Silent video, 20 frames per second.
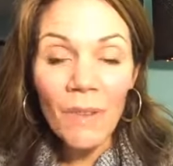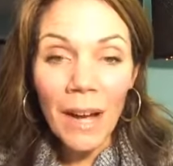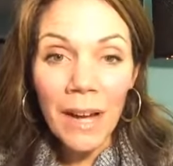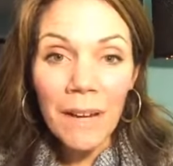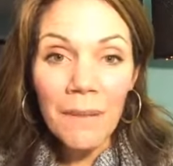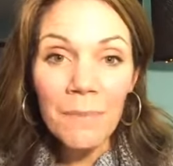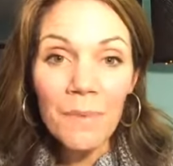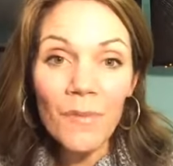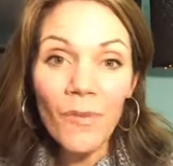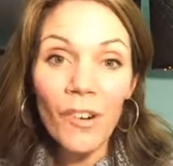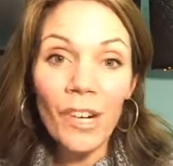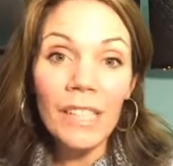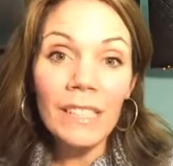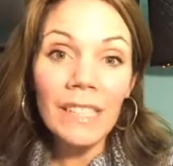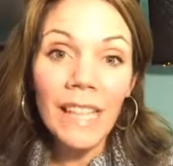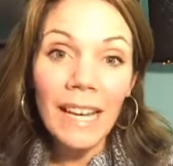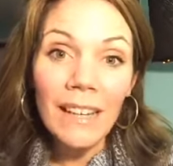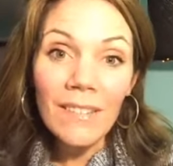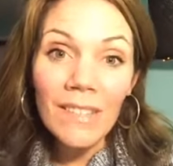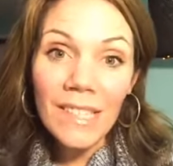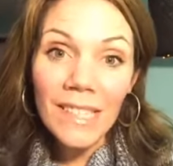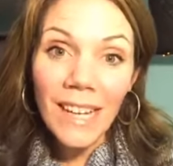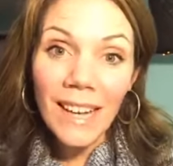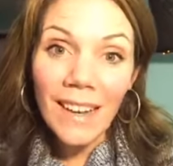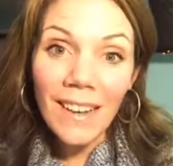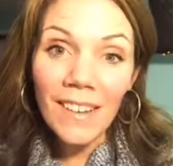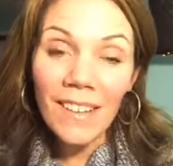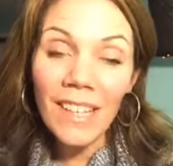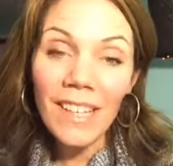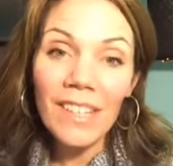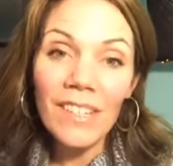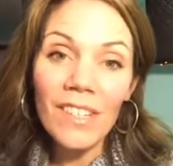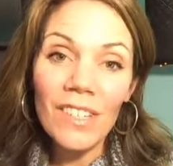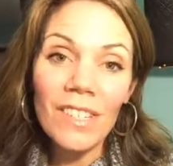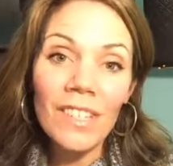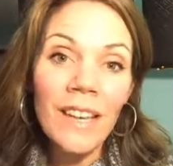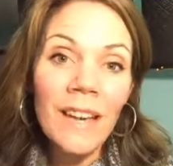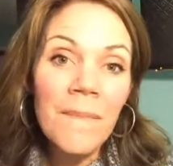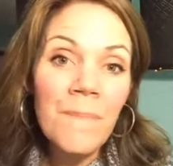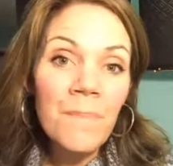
up for a lifestyle and just